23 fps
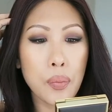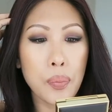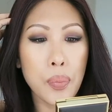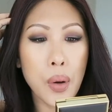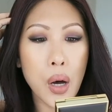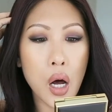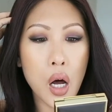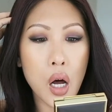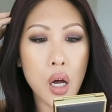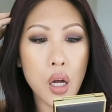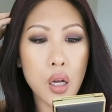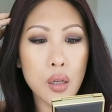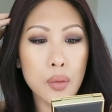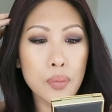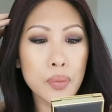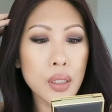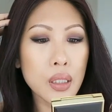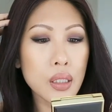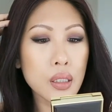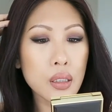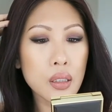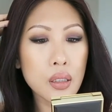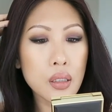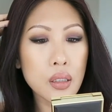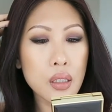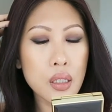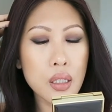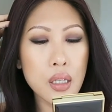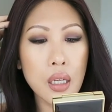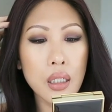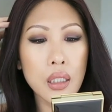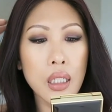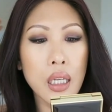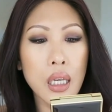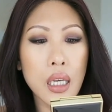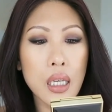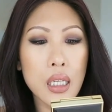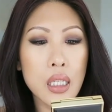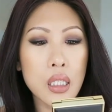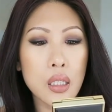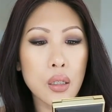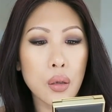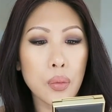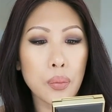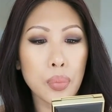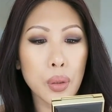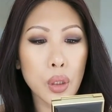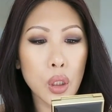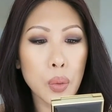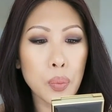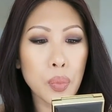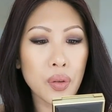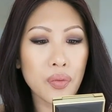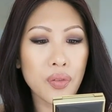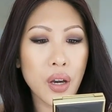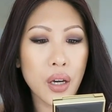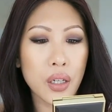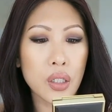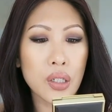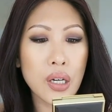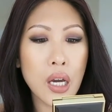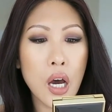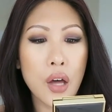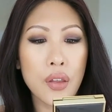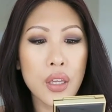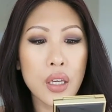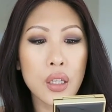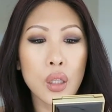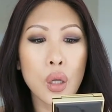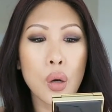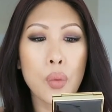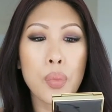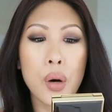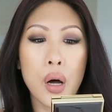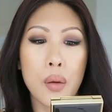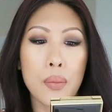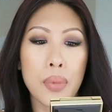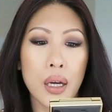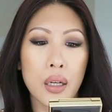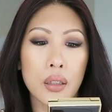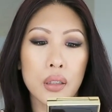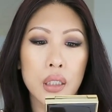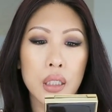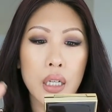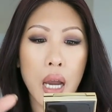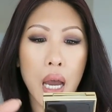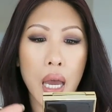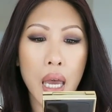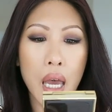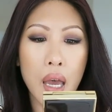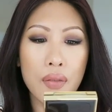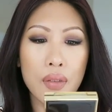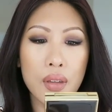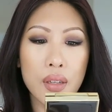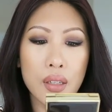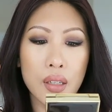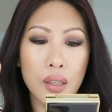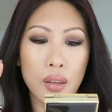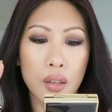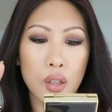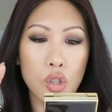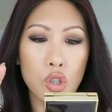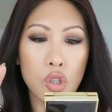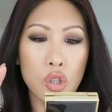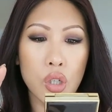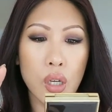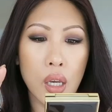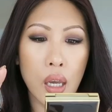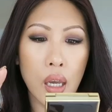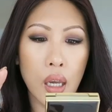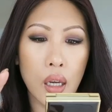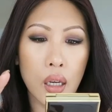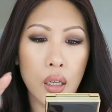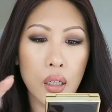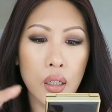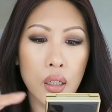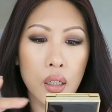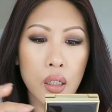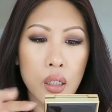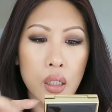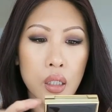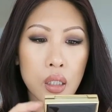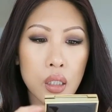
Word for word: Balm Sun-Kissed Blur Perfector Healthy Glow Balm Powder. I have this in the shade...